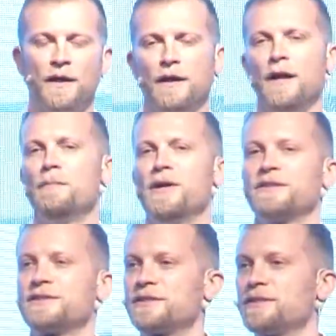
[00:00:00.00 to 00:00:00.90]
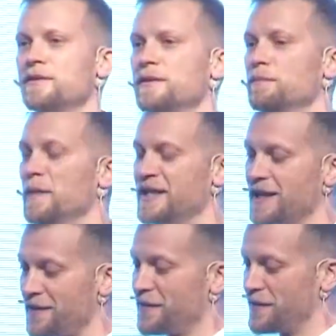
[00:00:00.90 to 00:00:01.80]
Amongst
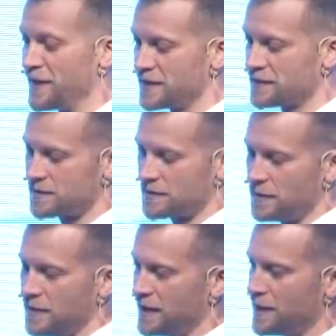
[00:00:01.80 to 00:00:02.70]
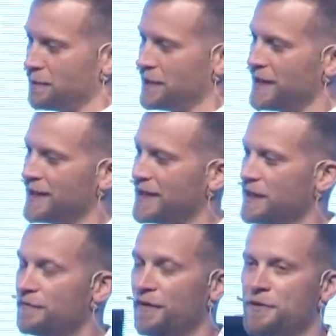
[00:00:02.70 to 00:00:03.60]
many other things, I am
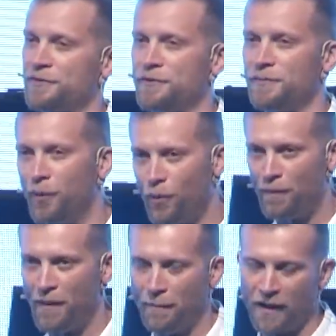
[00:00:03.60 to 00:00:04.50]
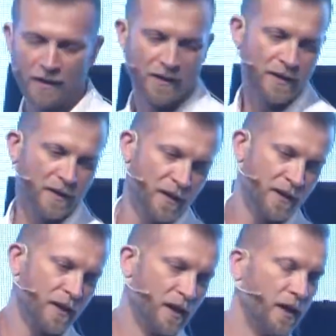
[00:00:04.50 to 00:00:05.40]
an advisory board member
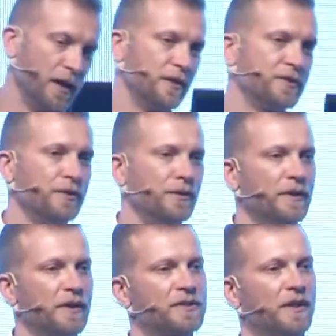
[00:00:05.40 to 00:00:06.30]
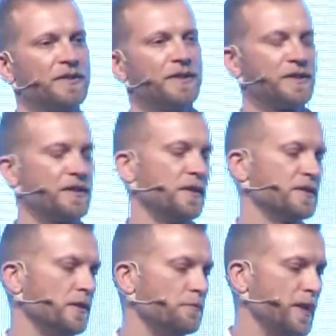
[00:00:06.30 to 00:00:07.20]
to an exciting
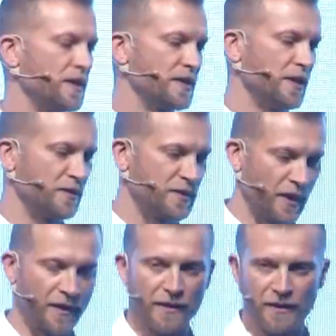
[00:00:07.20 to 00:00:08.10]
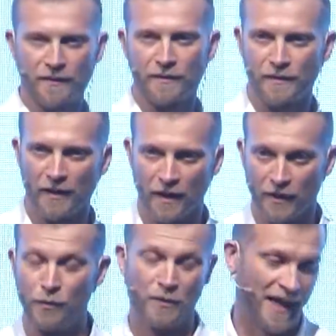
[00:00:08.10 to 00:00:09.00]
startup based here in Turkey
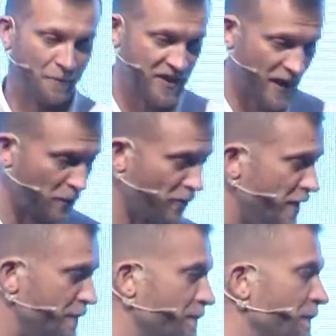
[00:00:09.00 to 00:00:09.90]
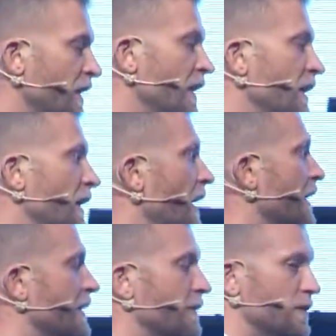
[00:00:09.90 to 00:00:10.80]
called App Samurai,
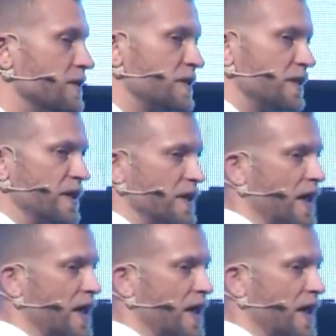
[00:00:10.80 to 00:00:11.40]
and it was the